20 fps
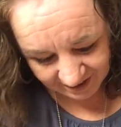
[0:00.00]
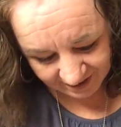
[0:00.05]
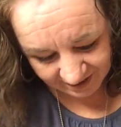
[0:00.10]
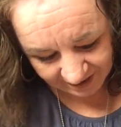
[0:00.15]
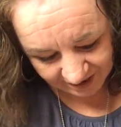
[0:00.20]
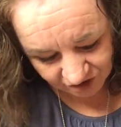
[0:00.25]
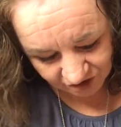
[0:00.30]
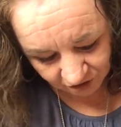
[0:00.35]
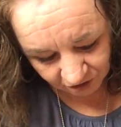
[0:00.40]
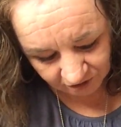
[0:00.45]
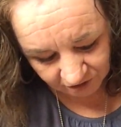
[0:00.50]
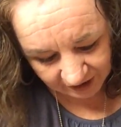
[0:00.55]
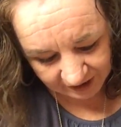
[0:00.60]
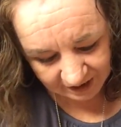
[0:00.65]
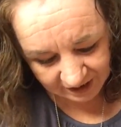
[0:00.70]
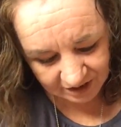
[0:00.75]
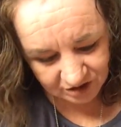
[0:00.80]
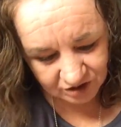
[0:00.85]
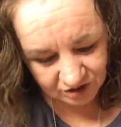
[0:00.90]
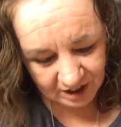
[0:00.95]
It's
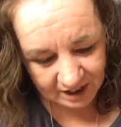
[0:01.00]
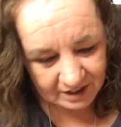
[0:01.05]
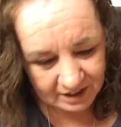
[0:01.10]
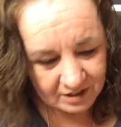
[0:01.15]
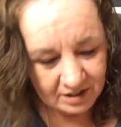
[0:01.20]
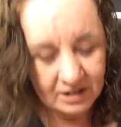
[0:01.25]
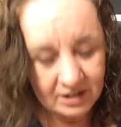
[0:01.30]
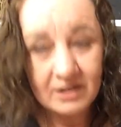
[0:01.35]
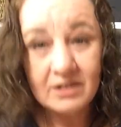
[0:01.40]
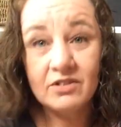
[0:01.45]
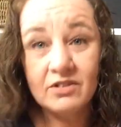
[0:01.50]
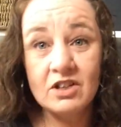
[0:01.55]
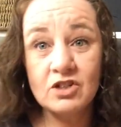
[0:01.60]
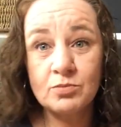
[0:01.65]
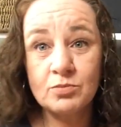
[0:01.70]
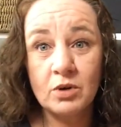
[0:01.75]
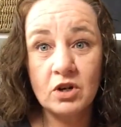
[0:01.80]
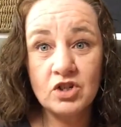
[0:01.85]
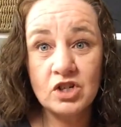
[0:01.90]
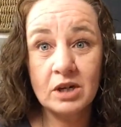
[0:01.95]
already inside this
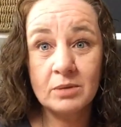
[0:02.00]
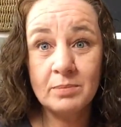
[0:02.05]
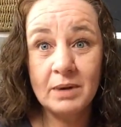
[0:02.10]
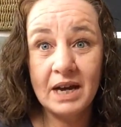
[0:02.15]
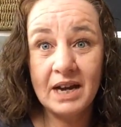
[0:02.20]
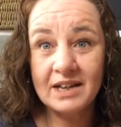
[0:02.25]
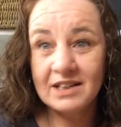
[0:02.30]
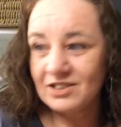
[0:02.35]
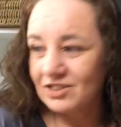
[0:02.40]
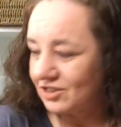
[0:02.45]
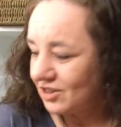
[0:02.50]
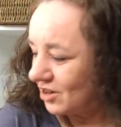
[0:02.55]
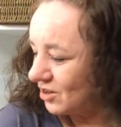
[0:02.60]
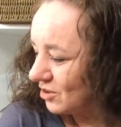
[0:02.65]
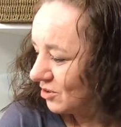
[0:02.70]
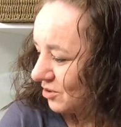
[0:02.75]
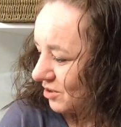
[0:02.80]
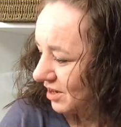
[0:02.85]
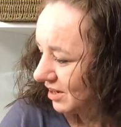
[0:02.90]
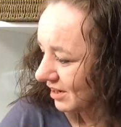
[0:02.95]
project bag,
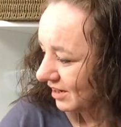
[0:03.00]
so